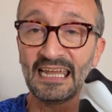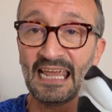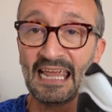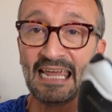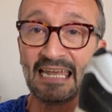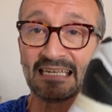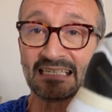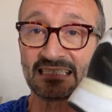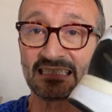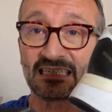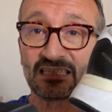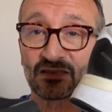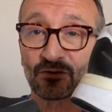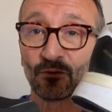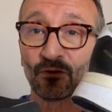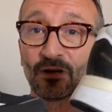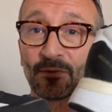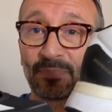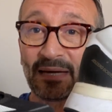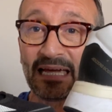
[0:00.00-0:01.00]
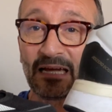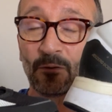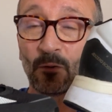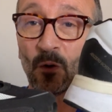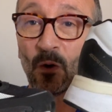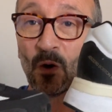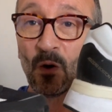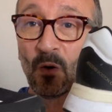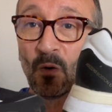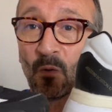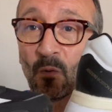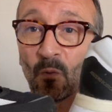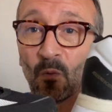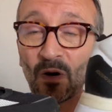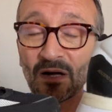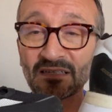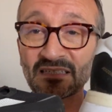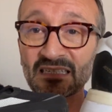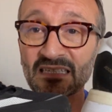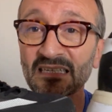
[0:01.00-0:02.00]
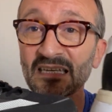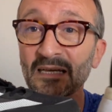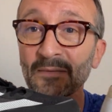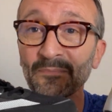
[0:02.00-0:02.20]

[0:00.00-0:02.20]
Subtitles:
ends. It's all about what's